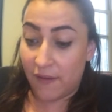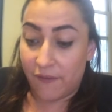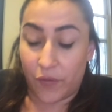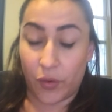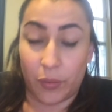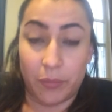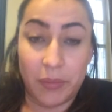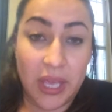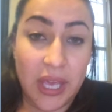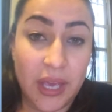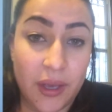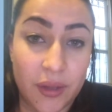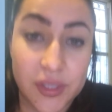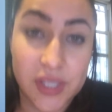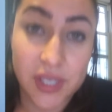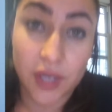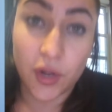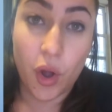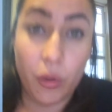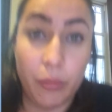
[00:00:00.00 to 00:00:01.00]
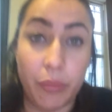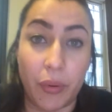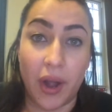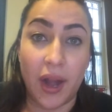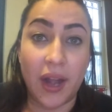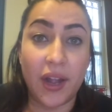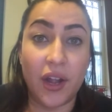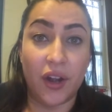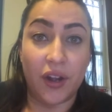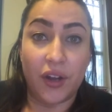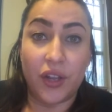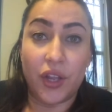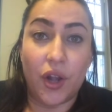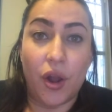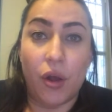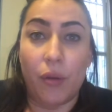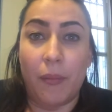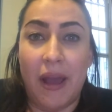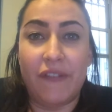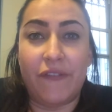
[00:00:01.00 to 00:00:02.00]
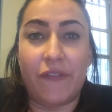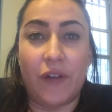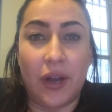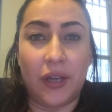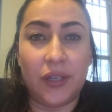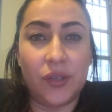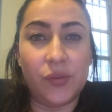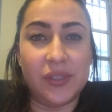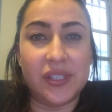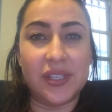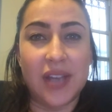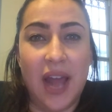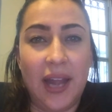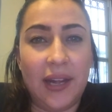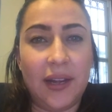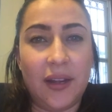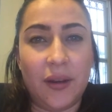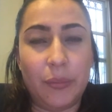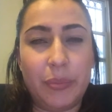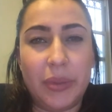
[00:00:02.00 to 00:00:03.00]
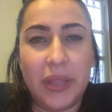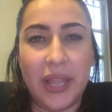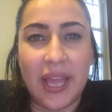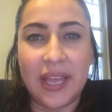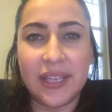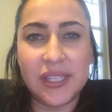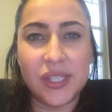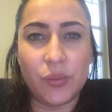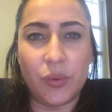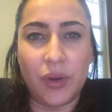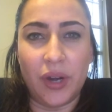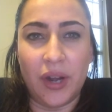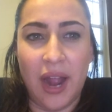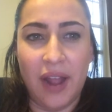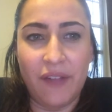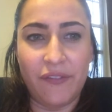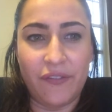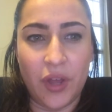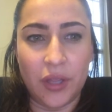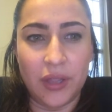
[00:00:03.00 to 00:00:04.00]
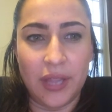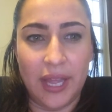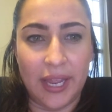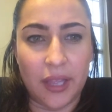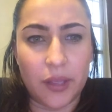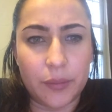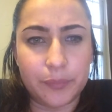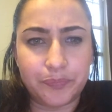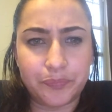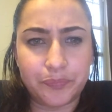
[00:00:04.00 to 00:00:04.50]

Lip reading: For me, it's a no-brainer. You know, my friend was not in a place where I felt like